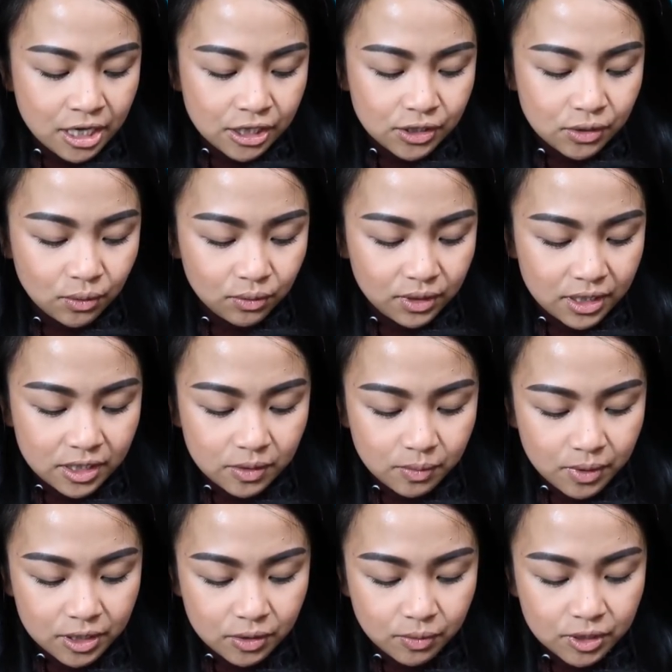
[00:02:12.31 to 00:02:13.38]
So this
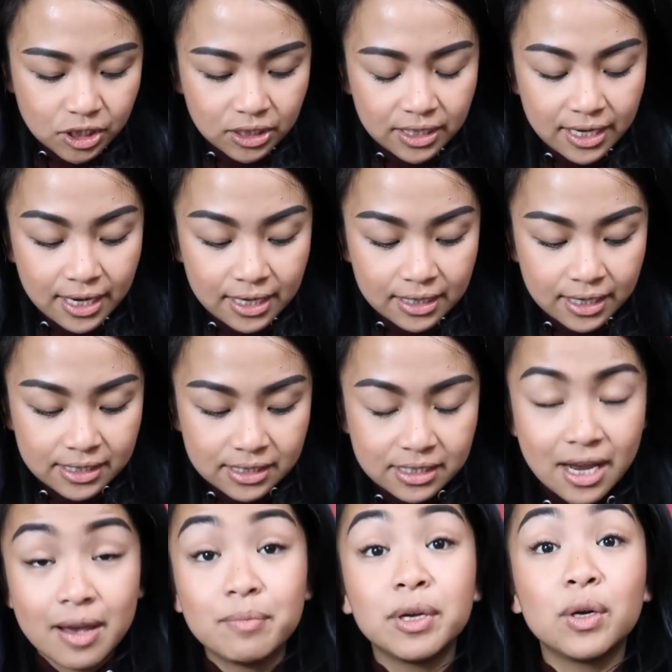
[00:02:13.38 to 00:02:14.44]
was originally
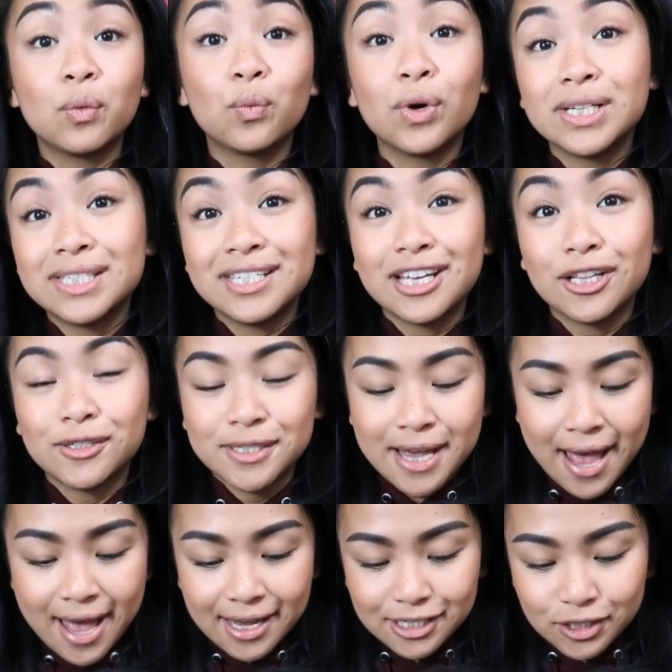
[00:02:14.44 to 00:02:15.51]
$8.99, but it was a yellow
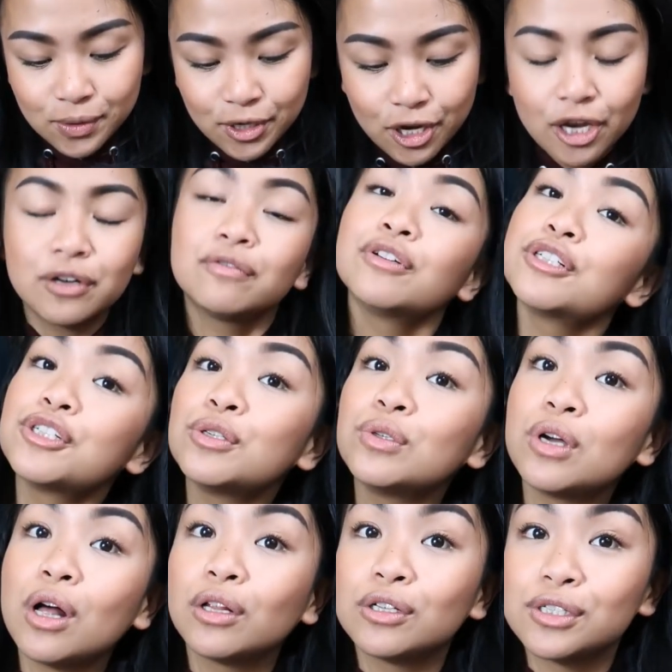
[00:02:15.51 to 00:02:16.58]
tag, so I got it for
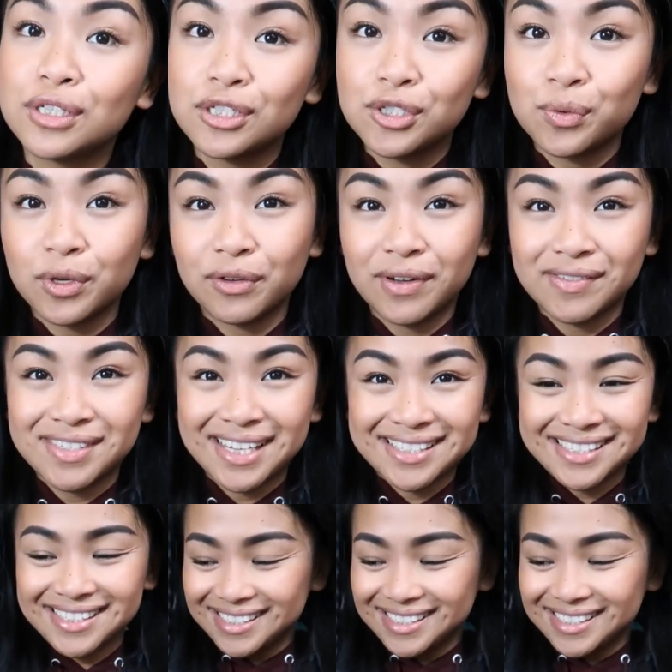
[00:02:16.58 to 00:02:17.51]
$2.25.